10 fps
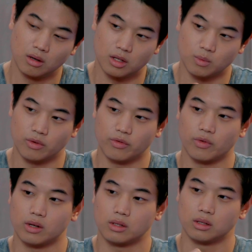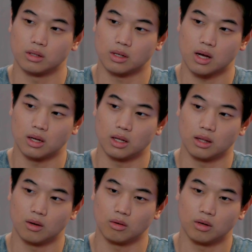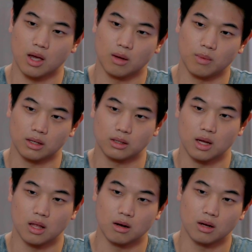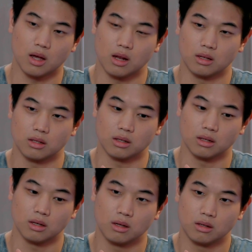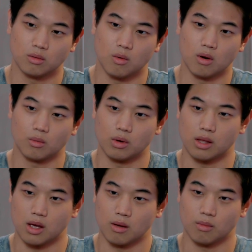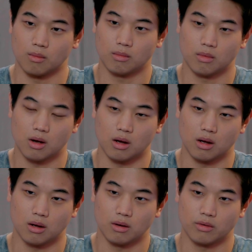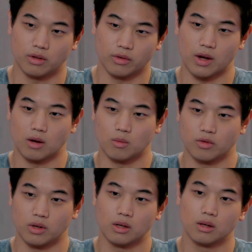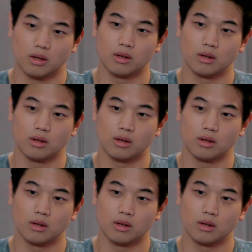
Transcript: It's been fun to kind of get the old gang back together again and to work with them for the final movie.